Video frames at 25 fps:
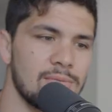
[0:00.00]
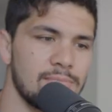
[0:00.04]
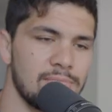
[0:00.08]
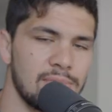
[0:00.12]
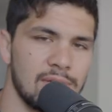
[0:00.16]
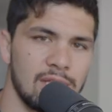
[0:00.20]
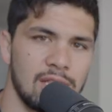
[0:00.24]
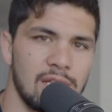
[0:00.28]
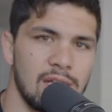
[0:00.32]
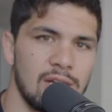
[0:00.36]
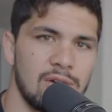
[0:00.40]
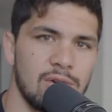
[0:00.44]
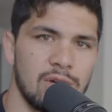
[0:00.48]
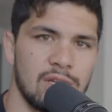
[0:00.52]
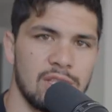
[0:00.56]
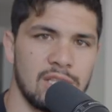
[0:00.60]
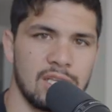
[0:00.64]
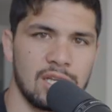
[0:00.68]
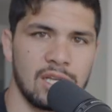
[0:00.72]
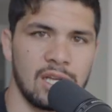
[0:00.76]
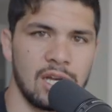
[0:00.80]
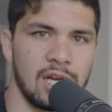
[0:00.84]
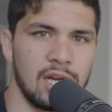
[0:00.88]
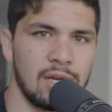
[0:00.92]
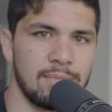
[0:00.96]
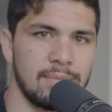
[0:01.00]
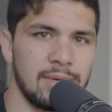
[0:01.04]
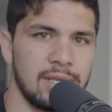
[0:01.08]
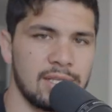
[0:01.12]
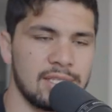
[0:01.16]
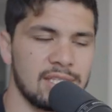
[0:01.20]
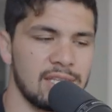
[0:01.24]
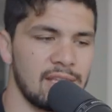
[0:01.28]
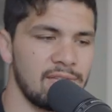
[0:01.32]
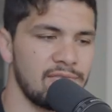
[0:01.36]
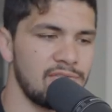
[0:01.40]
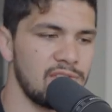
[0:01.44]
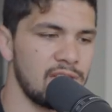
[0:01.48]
below in the
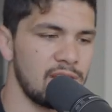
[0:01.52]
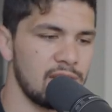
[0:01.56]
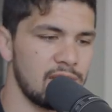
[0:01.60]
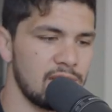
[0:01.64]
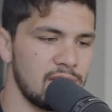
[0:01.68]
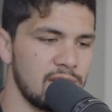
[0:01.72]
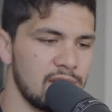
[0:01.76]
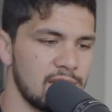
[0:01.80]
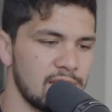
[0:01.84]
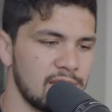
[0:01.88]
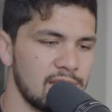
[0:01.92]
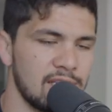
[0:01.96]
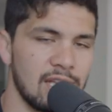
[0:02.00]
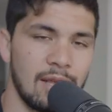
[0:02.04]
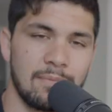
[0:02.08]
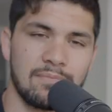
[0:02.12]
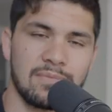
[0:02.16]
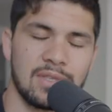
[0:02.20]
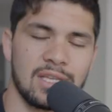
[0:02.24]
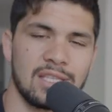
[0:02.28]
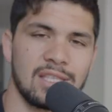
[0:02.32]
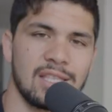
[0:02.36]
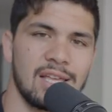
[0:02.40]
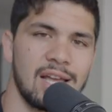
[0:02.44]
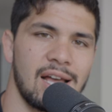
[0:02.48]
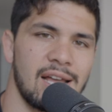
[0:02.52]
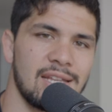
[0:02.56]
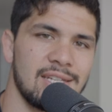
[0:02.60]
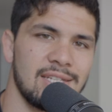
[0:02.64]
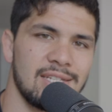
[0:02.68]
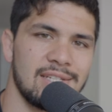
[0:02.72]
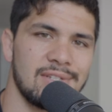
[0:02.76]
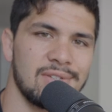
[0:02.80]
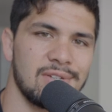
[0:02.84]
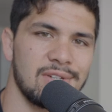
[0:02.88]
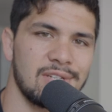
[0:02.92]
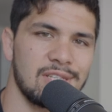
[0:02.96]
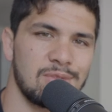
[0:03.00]
comments if there is something that I
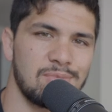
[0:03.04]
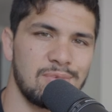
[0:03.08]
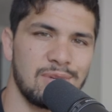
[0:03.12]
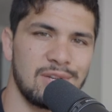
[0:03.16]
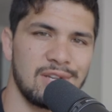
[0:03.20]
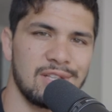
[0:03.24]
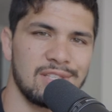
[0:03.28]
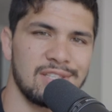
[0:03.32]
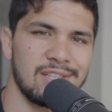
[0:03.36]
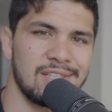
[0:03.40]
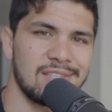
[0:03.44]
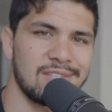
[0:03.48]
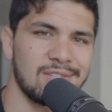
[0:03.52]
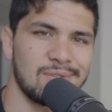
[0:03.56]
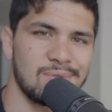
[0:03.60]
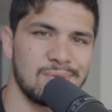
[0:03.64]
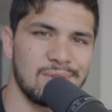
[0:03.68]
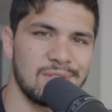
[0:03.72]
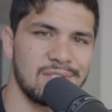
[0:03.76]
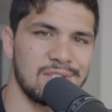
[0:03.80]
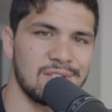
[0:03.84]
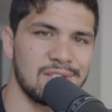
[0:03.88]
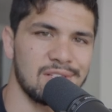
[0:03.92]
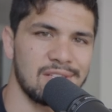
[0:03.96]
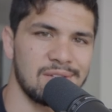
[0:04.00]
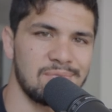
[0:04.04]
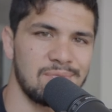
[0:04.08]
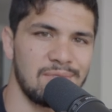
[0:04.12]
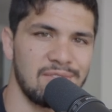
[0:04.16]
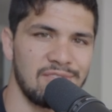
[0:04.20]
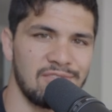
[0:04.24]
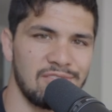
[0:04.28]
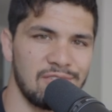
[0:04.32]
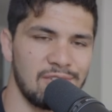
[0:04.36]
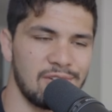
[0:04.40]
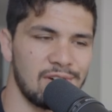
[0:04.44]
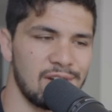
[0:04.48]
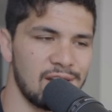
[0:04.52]
need to experience in Switzerland
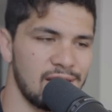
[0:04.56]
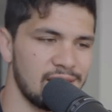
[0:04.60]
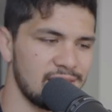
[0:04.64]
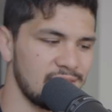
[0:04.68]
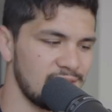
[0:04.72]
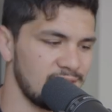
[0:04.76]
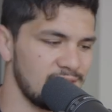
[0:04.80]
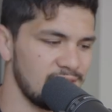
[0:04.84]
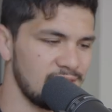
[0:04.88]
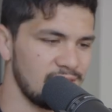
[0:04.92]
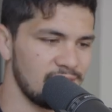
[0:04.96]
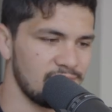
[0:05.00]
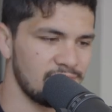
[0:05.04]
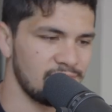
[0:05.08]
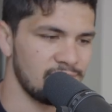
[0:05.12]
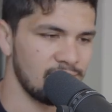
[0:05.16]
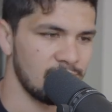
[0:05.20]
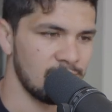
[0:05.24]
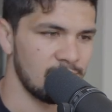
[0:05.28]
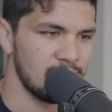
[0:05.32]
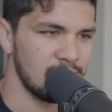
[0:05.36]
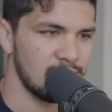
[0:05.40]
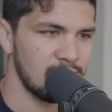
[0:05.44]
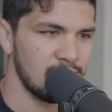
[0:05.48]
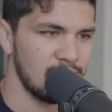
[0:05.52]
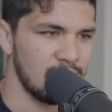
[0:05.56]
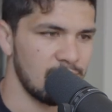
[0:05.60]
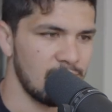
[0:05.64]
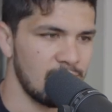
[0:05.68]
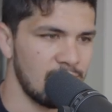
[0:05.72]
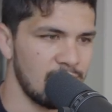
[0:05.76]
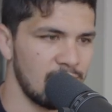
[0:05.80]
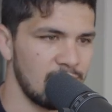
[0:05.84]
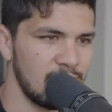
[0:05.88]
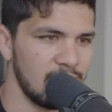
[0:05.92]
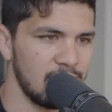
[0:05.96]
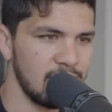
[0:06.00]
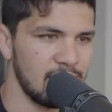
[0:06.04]
before I leave.
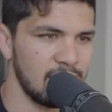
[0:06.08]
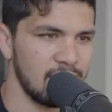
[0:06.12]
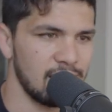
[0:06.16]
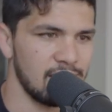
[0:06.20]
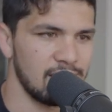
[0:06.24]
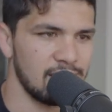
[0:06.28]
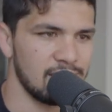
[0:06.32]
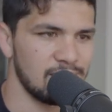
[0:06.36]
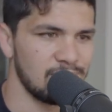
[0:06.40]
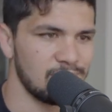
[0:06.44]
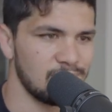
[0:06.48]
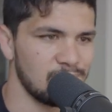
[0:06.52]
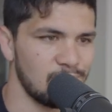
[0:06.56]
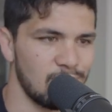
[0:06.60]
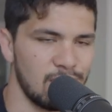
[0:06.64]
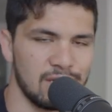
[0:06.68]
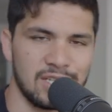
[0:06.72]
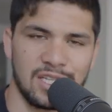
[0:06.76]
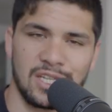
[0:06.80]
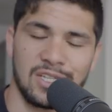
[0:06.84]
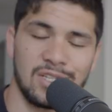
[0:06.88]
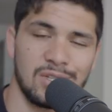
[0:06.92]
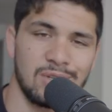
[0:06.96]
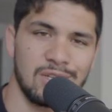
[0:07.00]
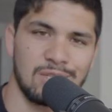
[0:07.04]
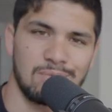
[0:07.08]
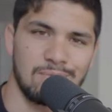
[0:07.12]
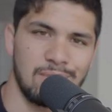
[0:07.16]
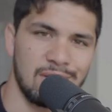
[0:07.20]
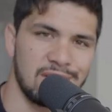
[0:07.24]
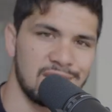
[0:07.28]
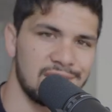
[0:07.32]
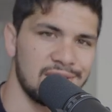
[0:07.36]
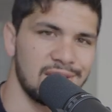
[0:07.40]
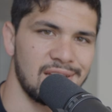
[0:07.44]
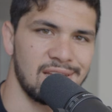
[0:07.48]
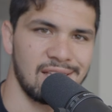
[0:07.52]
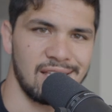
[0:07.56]
I want to do as
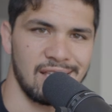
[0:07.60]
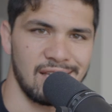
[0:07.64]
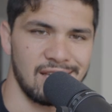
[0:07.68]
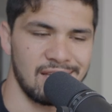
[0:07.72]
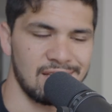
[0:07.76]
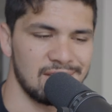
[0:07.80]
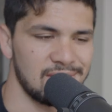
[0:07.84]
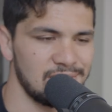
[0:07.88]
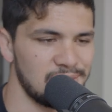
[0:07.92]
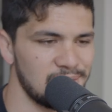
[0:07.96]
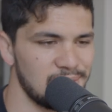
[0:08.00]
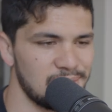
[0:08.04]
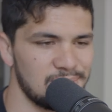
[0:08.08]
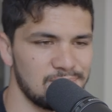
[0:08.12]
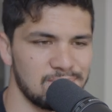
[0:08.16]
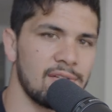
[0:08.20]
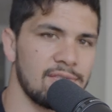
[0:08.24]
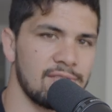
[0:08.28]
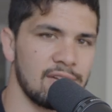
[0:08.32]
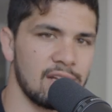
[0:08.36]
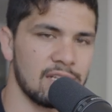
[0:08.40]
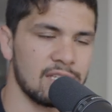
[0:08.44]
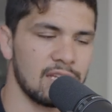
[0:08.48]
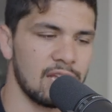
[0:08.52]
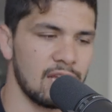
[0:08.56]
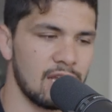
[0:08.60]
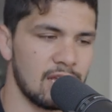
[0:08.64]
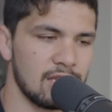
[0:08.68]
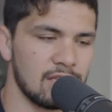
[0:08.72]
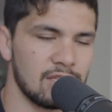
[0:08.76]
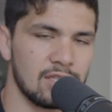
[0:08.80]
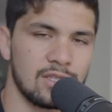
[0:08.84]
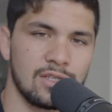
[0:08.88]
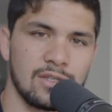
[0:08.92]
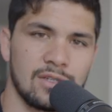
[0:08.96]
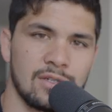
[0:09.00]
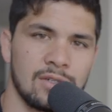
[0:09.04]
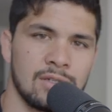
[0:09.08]
much as I can. So, was
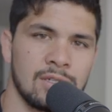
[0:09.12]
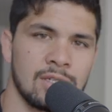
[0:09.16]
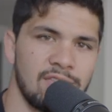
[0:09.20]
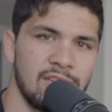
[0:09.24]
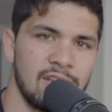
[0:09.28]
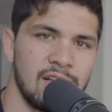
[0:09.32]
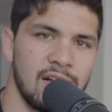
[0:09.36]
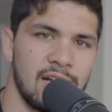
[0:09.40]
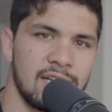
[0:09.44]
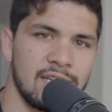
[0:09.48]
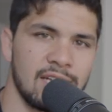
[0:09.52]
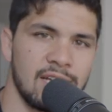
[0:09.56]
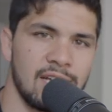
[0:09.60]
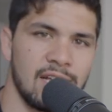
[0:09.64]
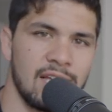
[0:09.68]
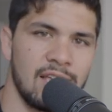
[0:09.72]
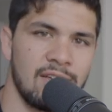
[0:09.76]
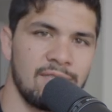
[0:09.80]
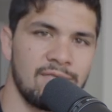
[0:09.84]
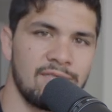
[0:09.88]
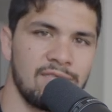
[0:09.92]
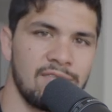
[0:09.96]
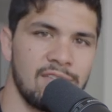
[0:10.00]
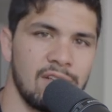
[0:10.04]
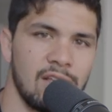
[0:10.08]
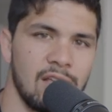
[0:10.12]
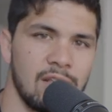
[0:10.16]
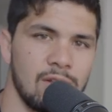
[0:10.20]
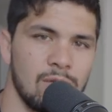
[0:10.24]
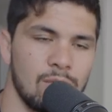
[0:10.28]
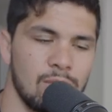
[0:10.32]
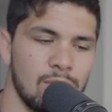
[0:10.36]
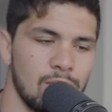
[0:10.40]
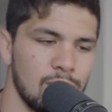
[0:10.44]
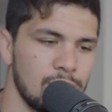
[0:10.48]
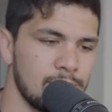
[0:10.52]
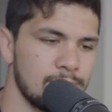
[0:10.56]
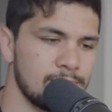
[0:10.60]
hast du für eine
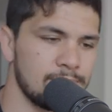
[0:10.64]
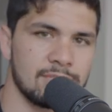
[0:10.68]
Empfehlung?